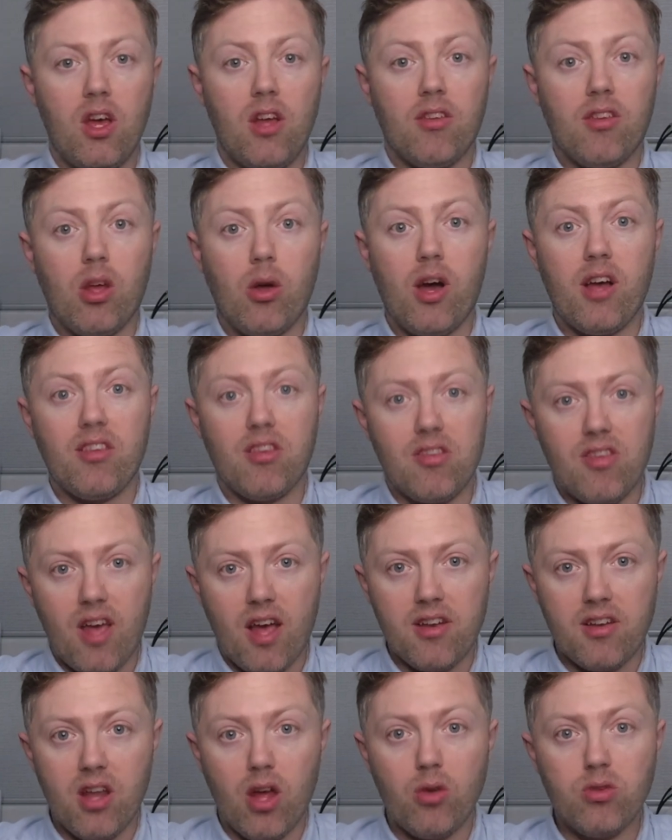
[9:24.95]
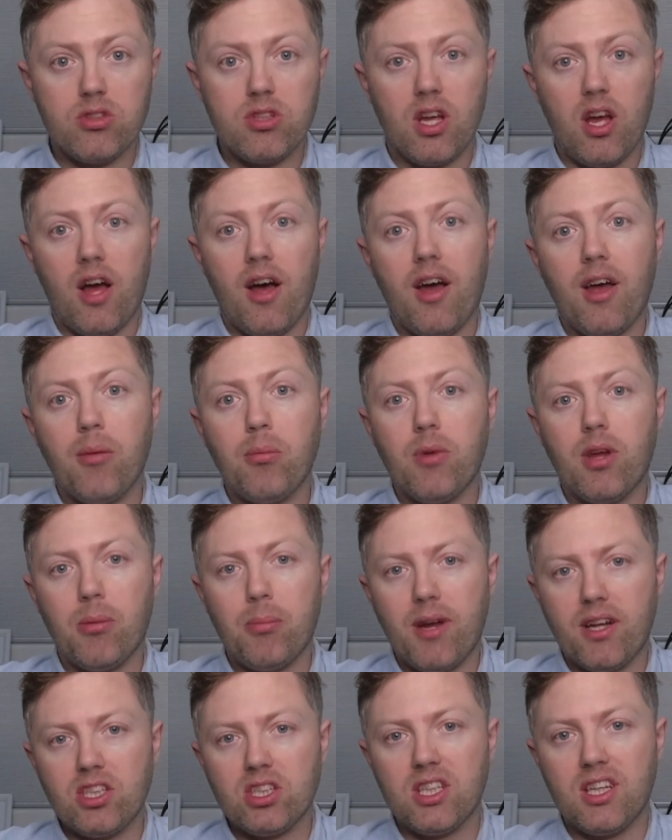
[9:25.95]
So as a side note, I'm
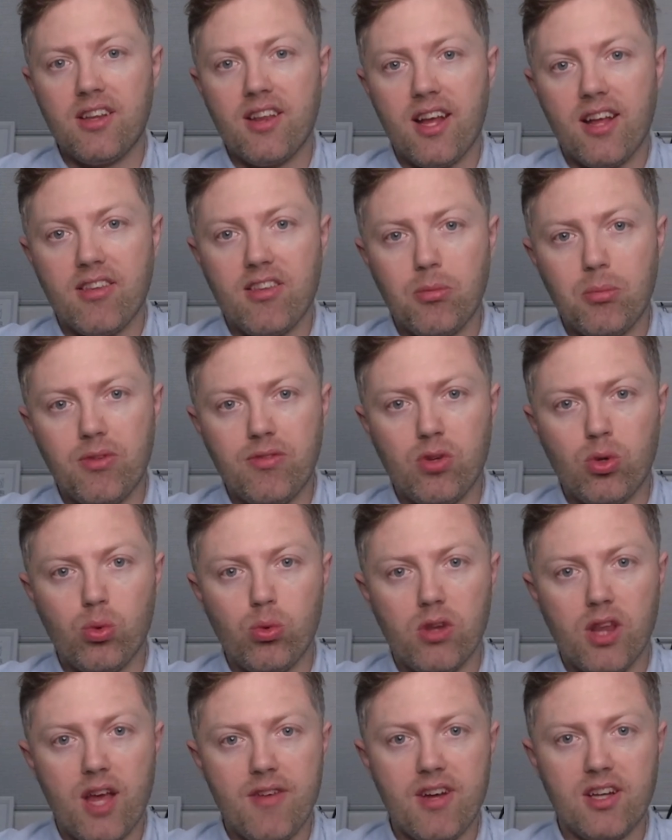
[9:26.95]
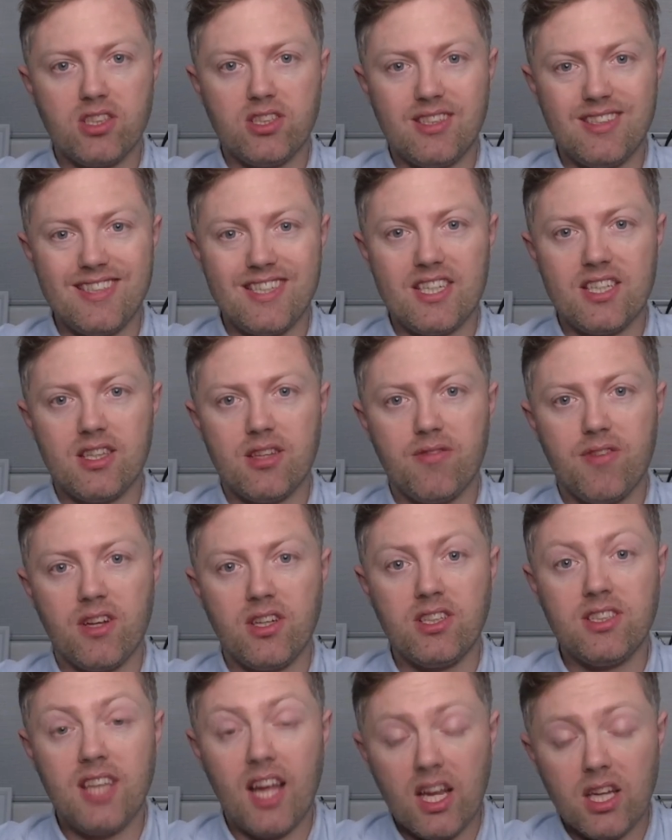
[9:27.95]
imagining that some of you will have actually seen the
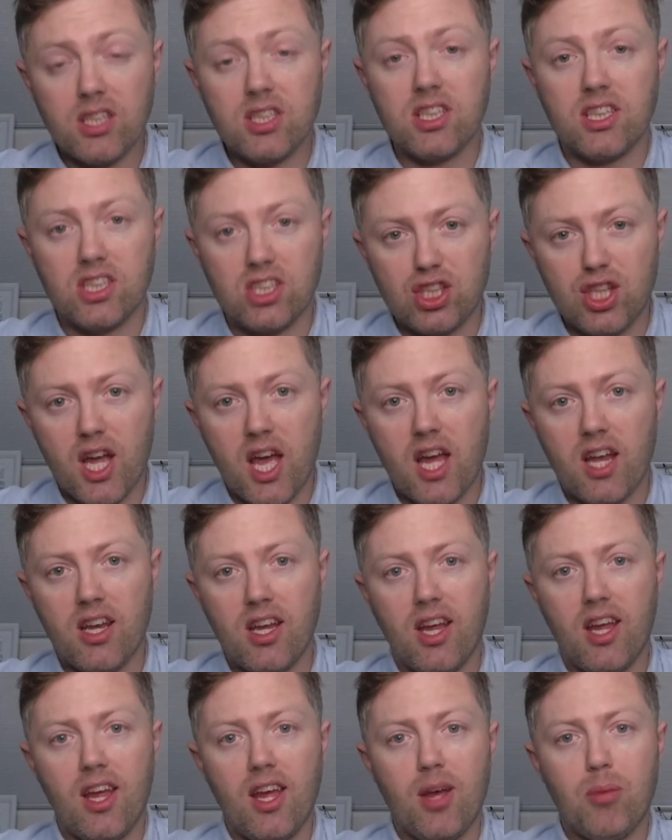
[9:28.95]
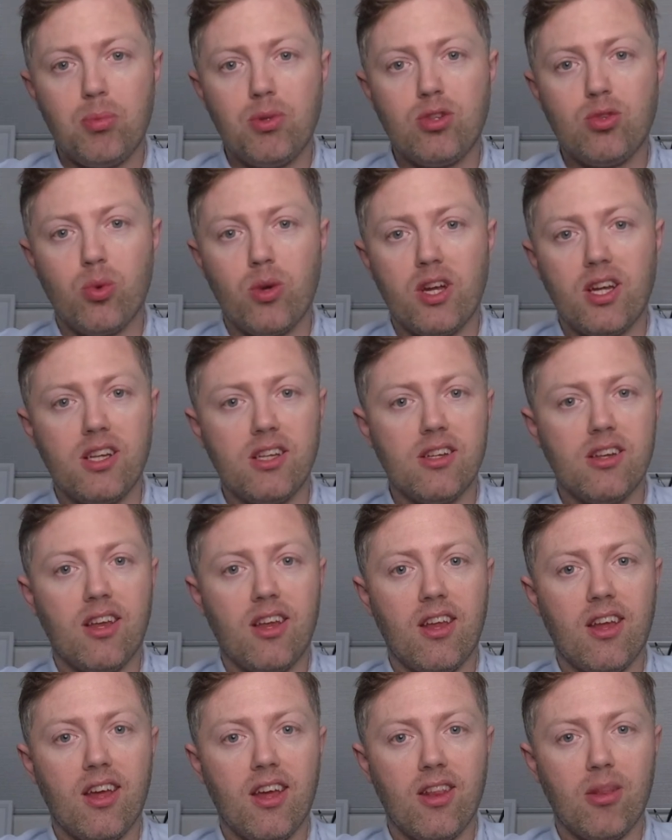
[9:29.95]
fantastic chat between
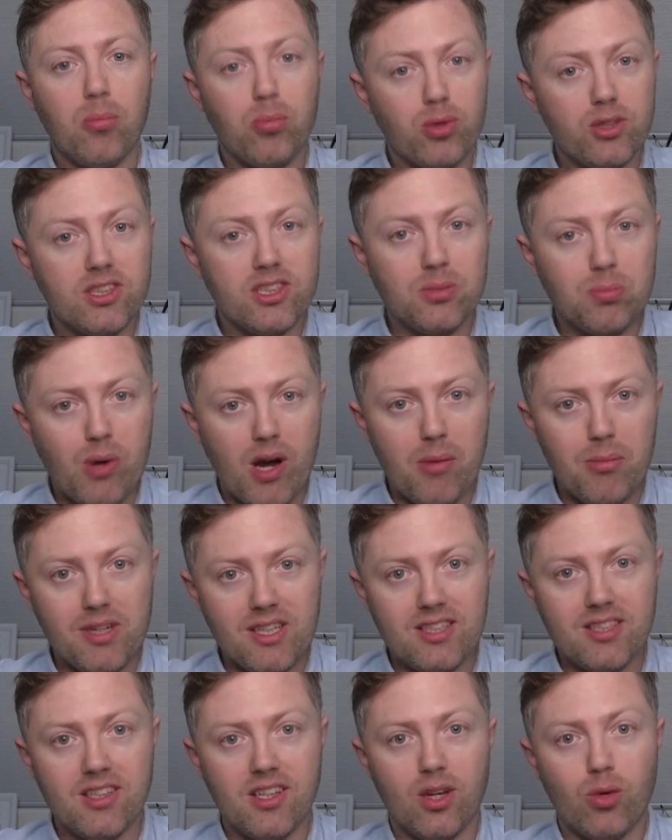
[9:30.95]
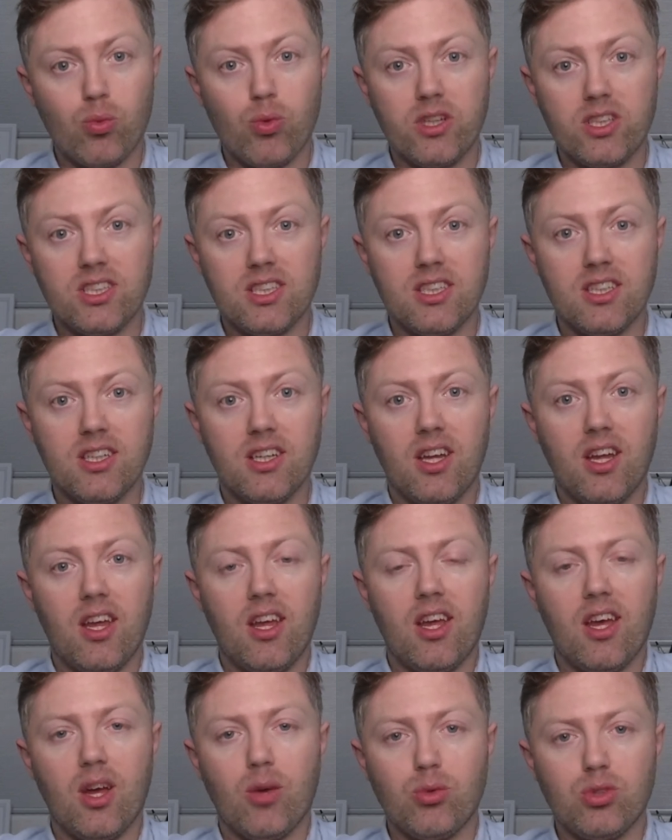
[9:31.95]
the British Prime Minister Rishi
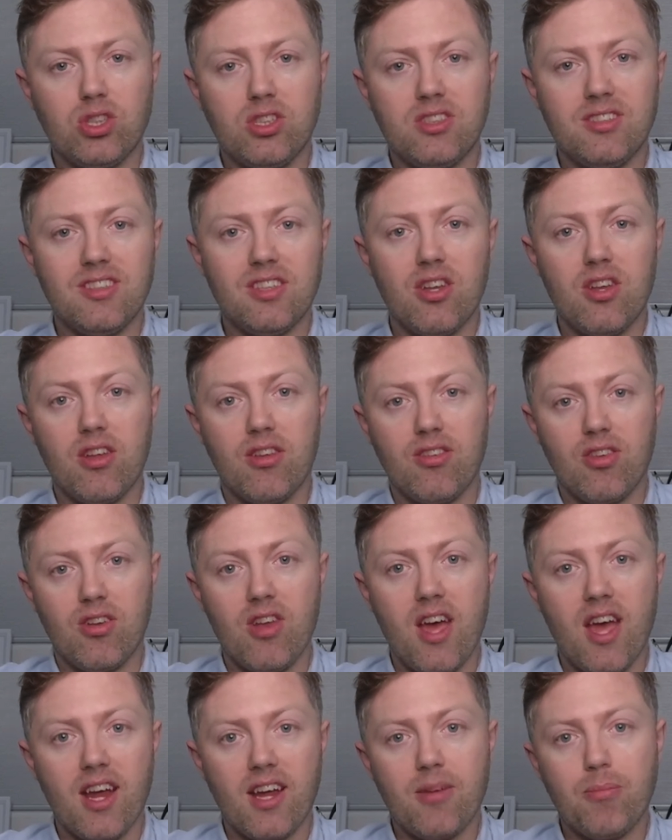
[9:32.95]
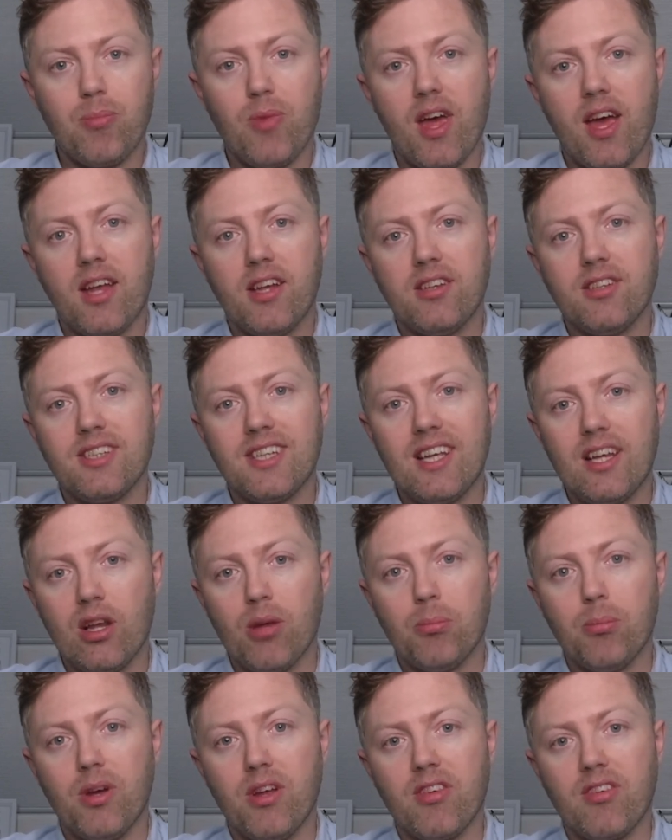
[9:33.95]
Sunak and
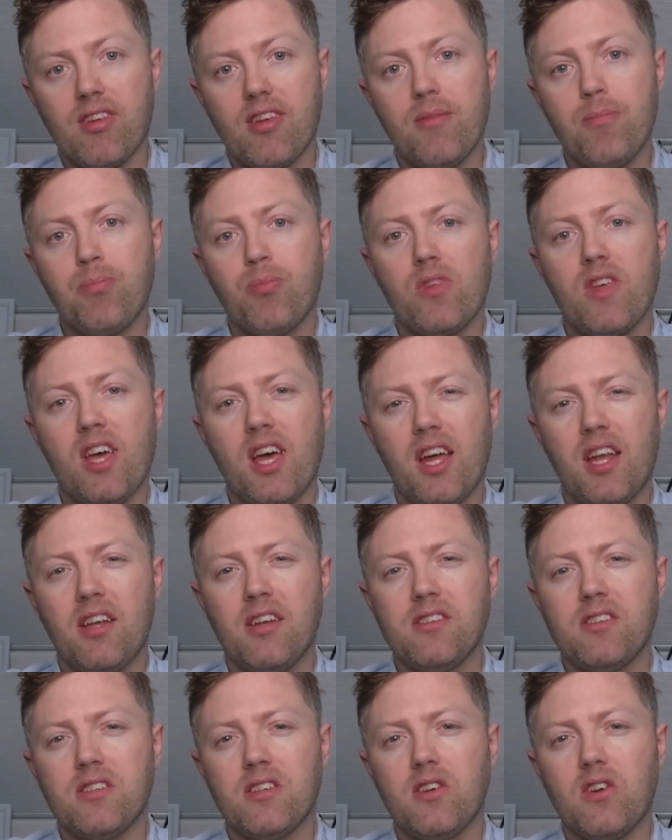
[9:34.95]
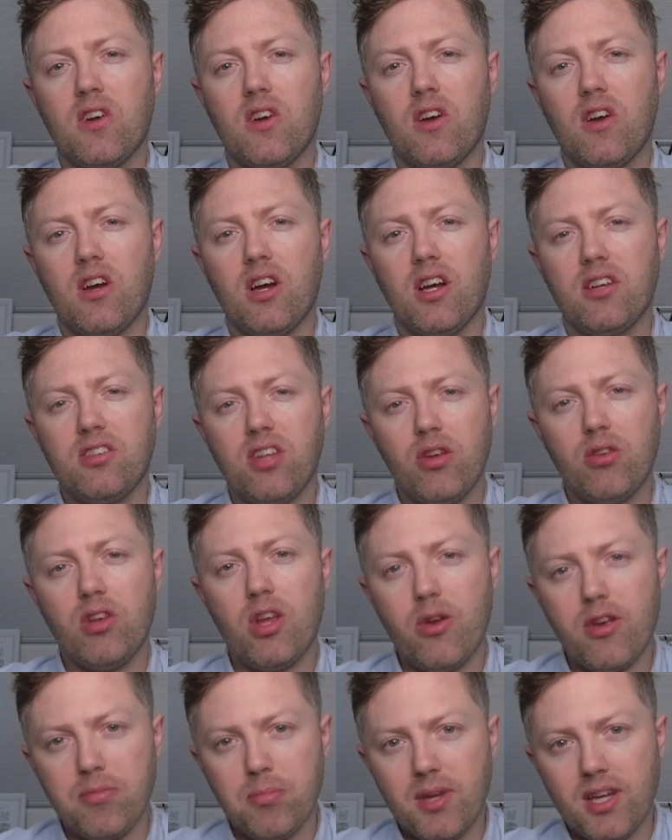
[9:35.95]
Elon Musk. And I don't
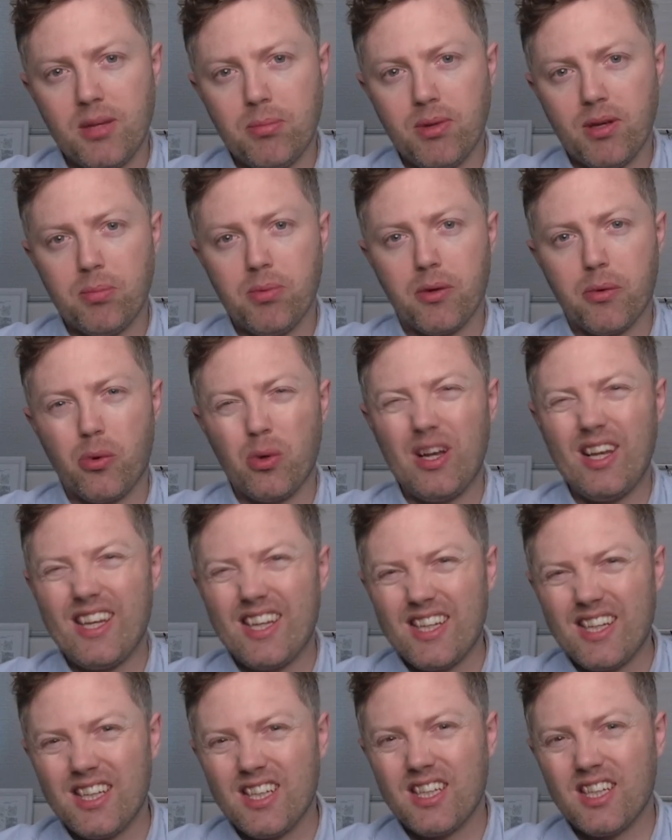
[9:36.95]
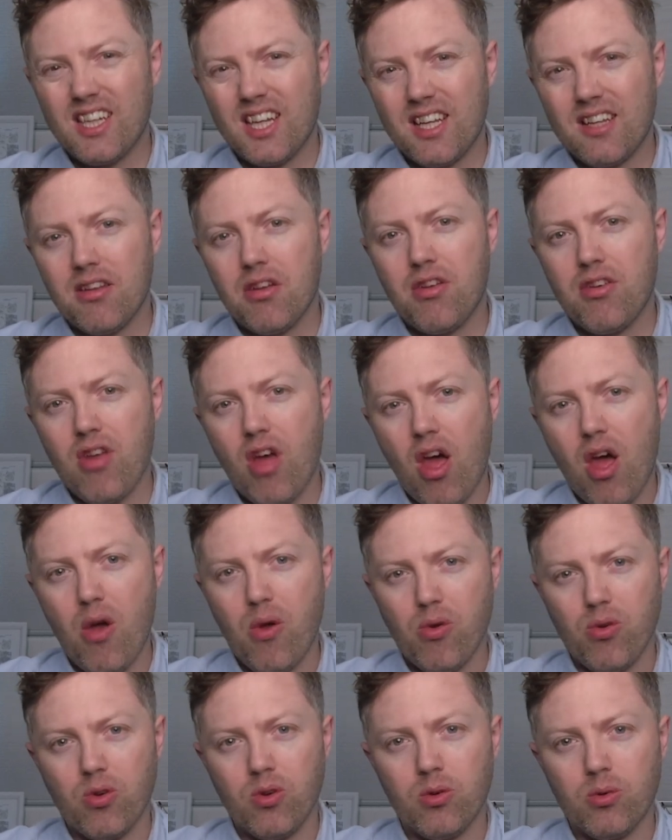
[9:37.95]
know if many people are really in the
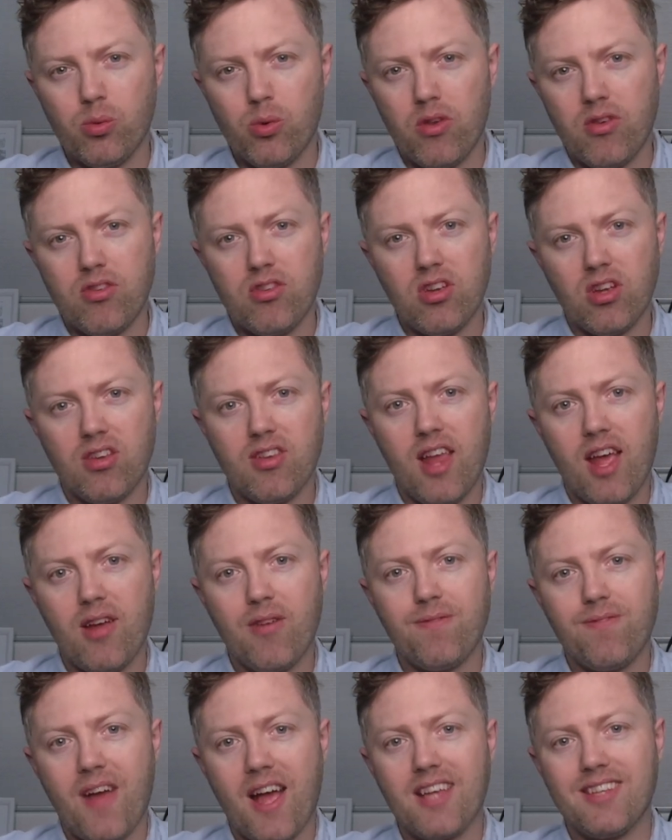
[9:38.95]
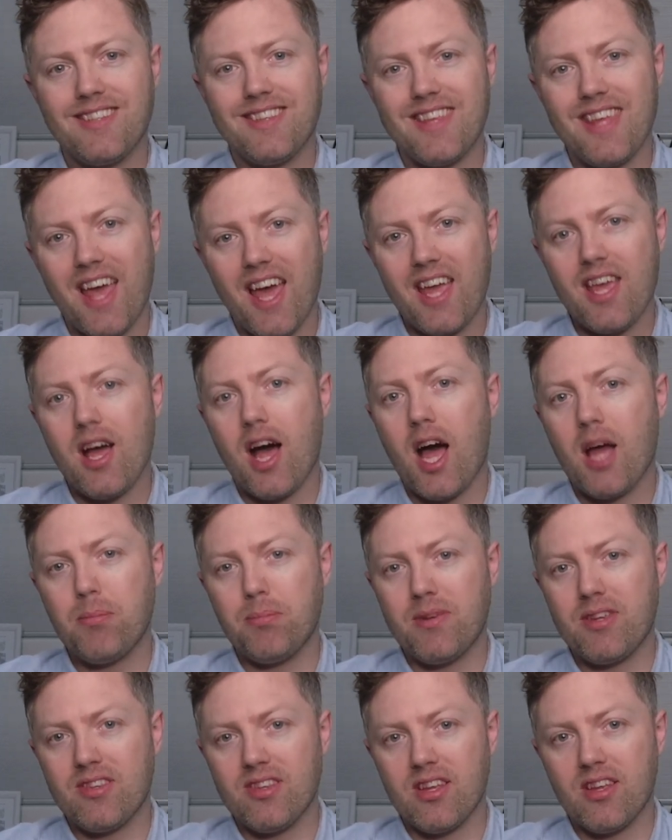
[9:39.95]
know with just how fast the AI
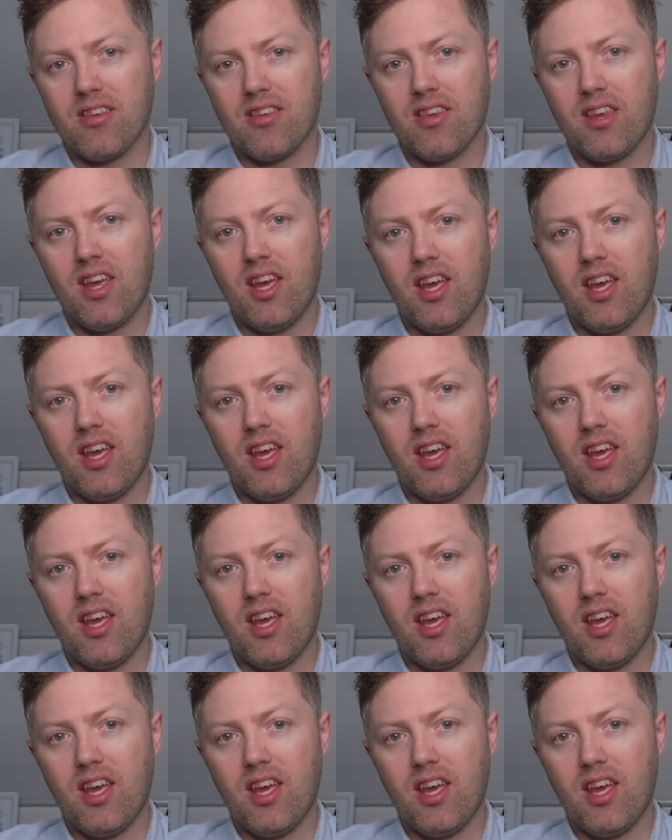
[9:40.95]
business